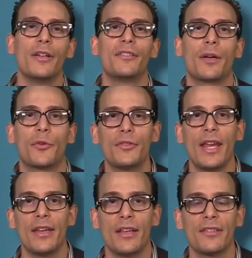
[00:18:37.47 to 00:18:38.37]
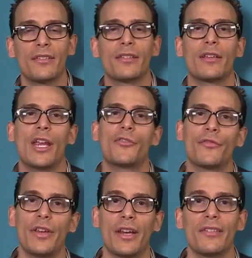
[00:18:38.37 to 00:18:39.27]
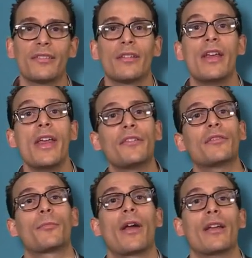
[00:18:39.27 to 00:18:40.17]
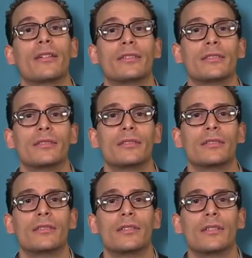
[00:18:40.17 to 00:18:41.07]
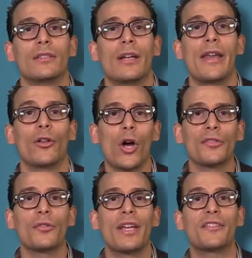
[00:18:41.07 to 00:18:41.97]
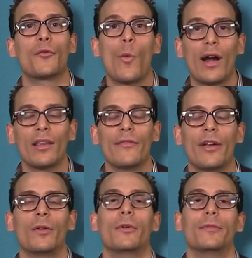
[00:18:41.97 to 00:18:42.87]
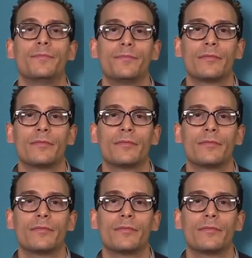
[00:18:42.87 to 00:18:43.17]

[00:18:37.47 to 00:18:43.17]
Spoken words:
subcutaneous, intravenous, and nasal spray. And naloxone kits are widely available.